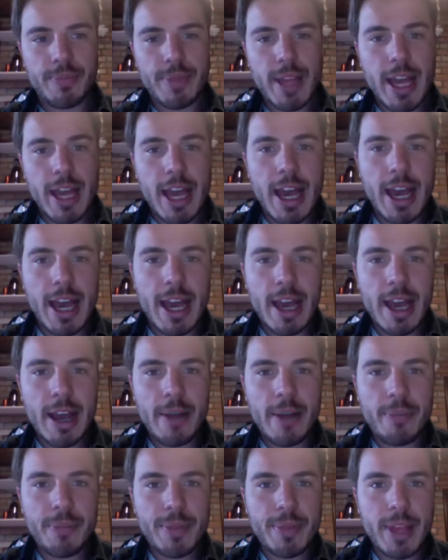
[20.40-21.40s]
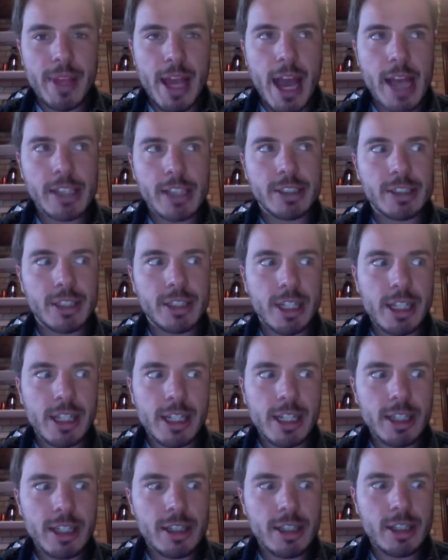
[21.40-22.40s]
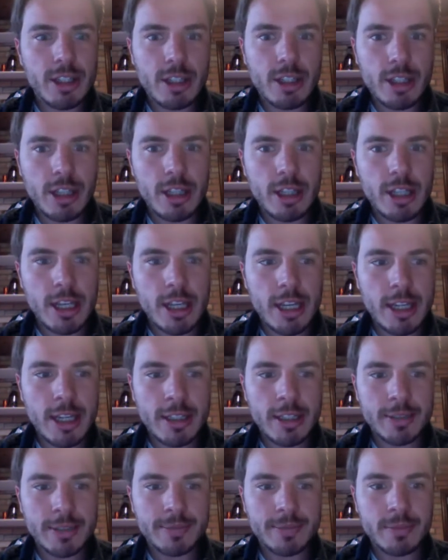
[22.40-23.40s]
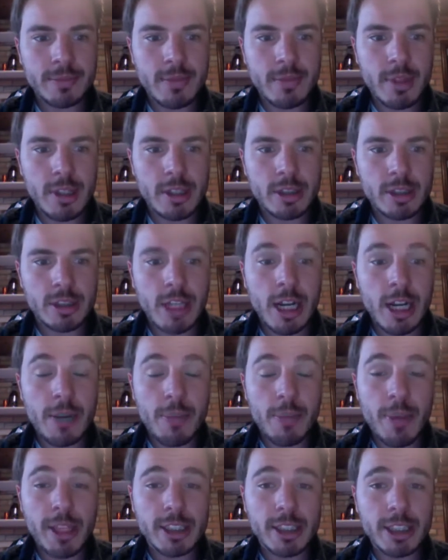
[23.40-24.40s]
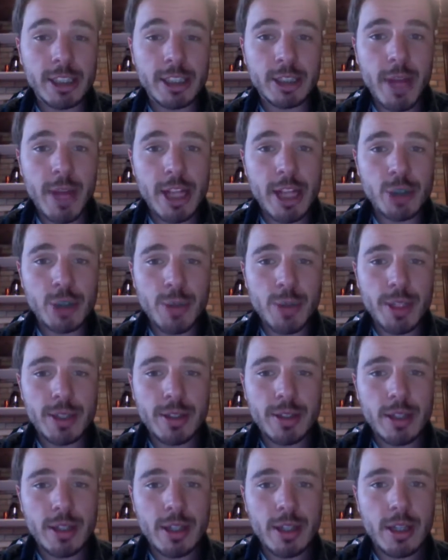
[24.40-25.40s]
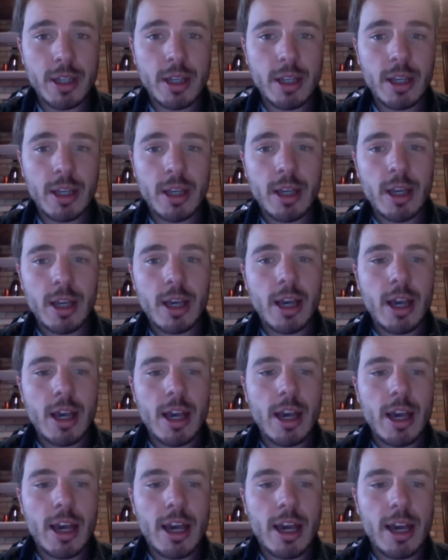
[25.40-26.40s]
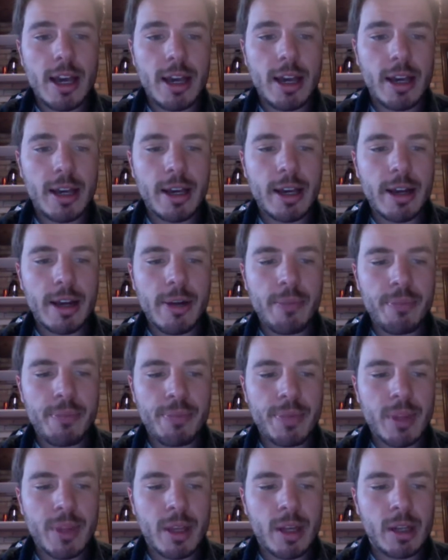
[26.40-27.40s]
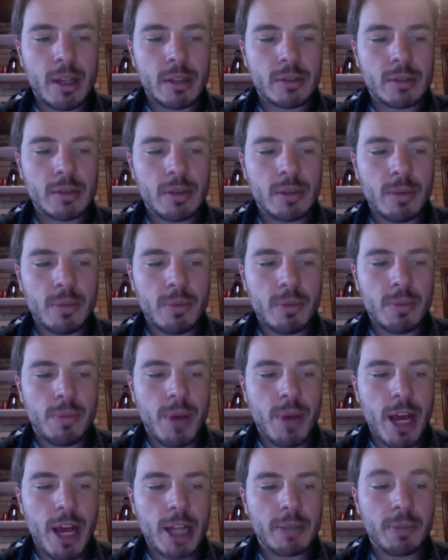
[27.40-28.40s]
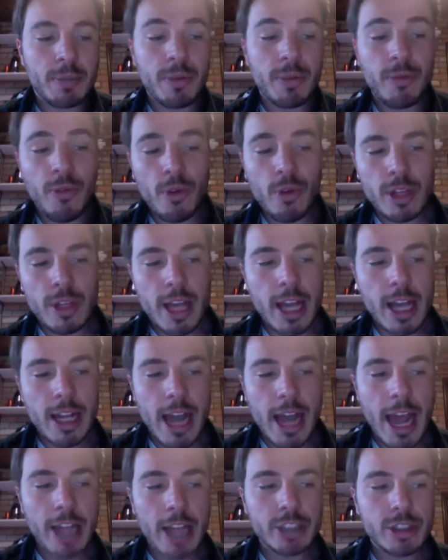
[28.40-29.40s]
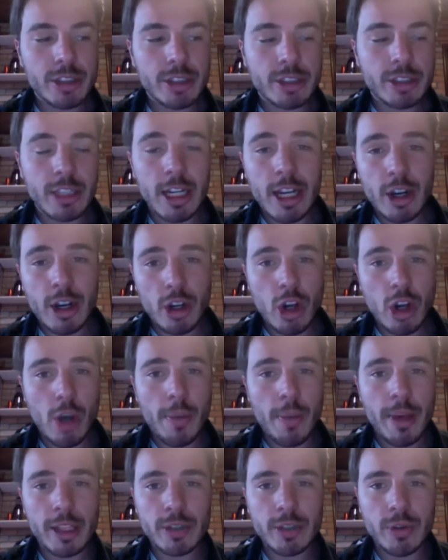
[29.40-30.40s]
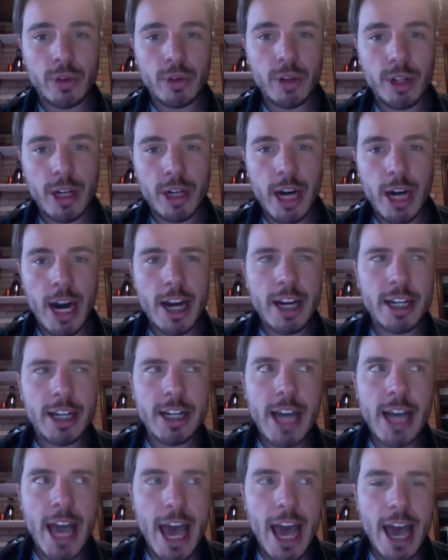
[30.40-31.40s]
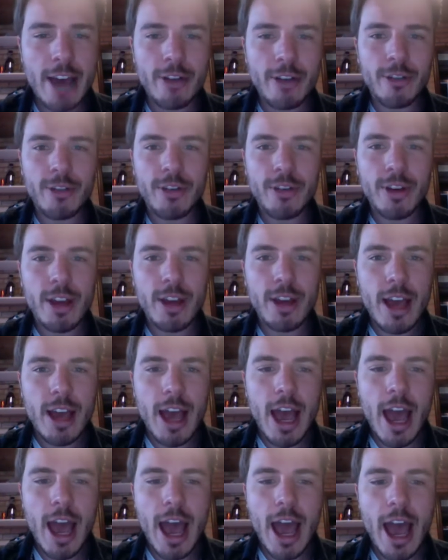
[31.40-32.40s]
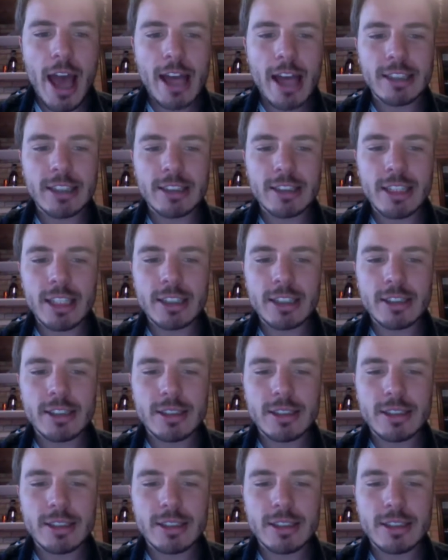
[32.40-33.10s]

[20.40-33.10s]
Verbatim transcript: Um, I started the, um, studying business management, um, but before that, I actually studied economics for a year and a half, and just